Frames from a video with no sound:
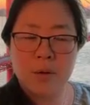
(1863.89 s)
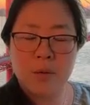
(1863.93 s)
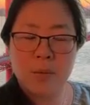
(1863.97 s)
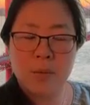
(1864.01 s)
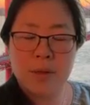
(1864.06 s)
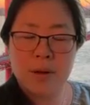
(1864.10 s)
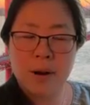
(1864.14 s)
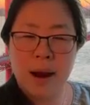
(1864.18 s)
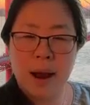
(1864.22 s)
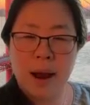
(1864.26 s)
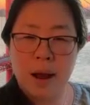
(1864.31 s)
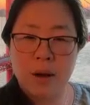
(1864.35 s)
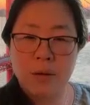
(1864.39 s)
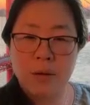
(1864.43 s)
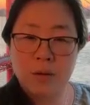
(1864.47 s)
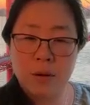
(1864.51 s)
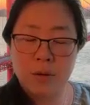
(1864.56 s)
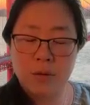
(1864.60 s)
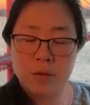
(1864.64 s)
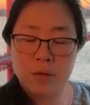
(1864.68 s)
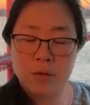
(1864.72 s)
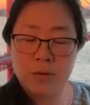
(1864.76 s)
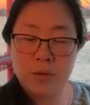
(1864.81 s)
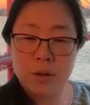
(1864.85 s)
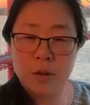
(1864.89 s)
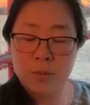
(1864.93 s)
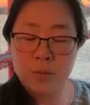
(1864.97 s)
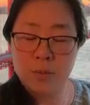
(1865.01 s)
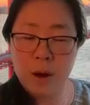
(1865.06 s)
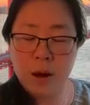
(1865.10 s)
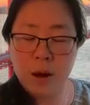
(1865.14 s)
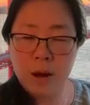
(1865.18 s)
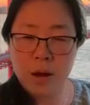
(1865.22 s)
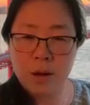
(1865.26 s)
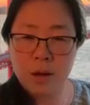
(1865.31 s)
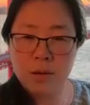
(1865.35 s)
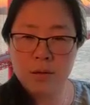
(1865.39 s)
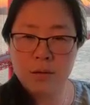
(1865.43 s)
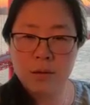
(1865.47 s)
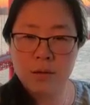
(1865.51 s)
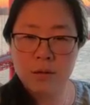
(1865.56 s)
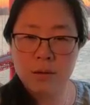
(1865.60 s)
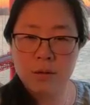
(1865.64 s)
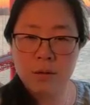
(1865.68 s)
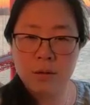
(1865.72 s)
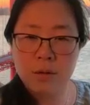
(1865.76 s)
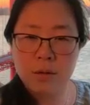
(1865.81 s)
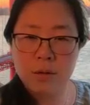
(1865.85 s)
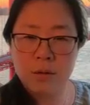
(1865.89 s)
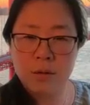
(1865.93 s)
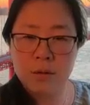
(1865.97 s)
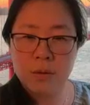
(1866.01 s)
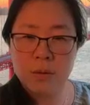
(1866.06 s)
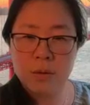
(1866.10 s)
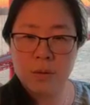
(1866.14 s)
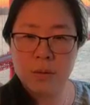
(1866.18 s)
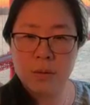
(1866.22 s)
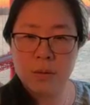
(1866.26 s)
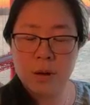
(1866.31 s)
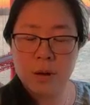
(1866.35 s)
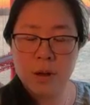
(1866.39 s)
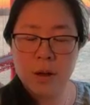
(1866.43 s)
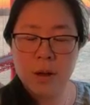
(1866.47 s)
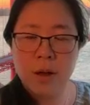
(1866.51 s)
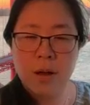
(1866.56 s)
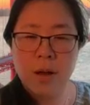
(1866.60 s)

whether households respond to